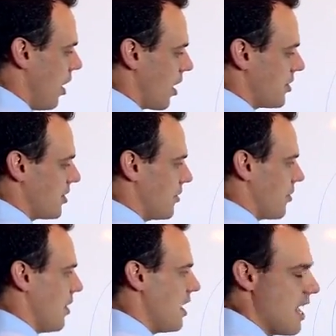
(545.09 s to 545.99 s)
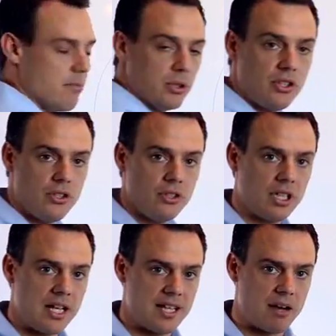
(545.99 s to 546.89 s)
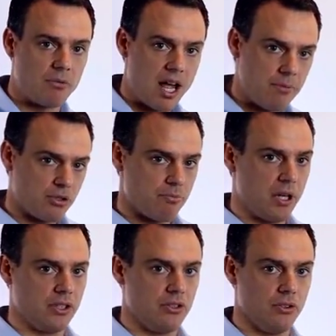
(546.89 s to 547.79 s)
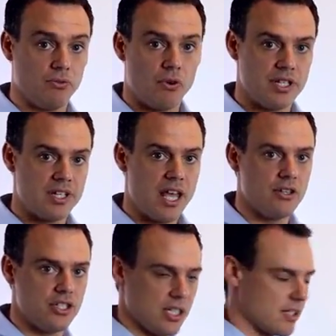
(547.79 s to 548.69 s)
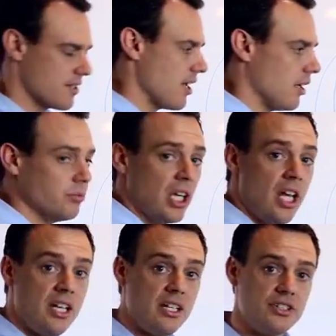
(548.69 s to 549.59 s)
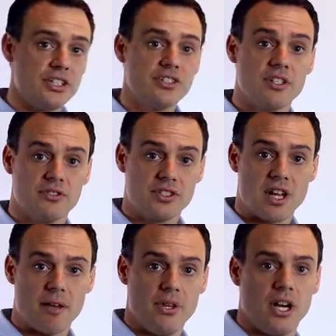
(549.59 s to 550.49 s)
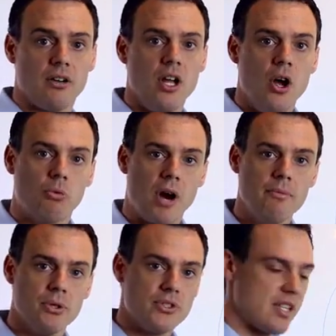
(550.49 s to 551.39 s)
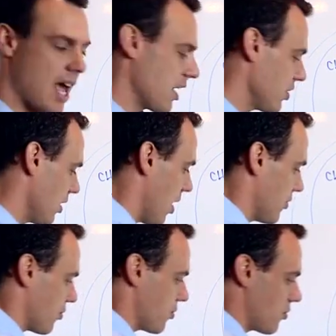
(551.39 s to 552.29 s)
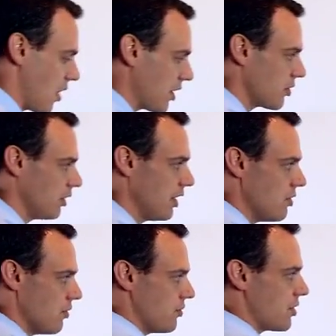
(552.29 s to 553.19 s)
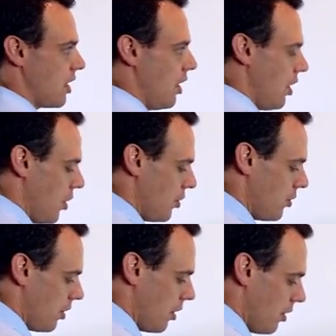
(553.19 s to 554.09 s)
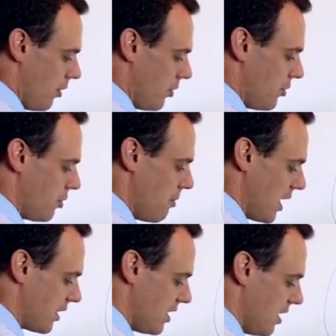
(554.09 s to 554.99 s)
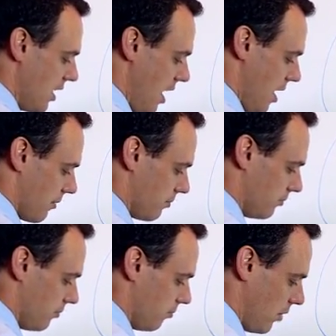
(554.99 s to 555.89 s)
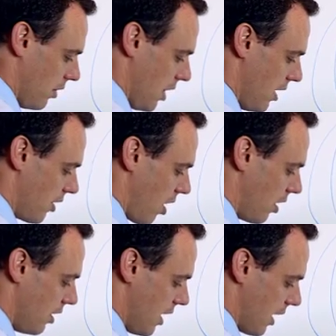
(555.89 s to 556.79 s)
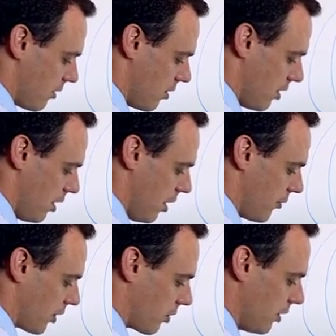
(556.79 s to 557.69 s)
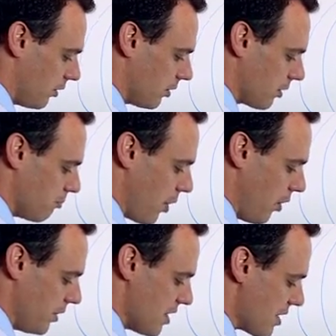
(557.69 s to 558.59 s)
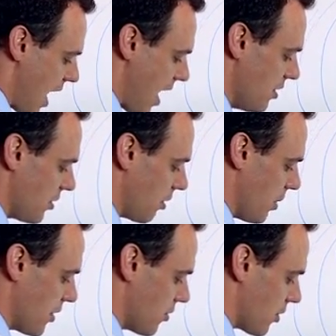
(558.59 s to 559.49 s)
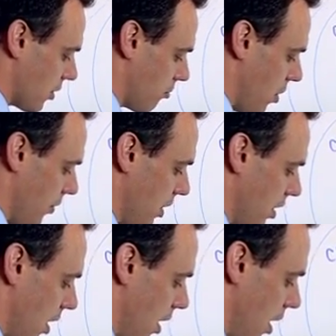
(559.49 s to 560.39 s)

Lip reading: our cells are then able to utilize that ribose molecule for its energy in the cell. And it just doesn't stop there. Ribose is actually also structurally used to make DNA and RNA. The critical components, as our muscles are growing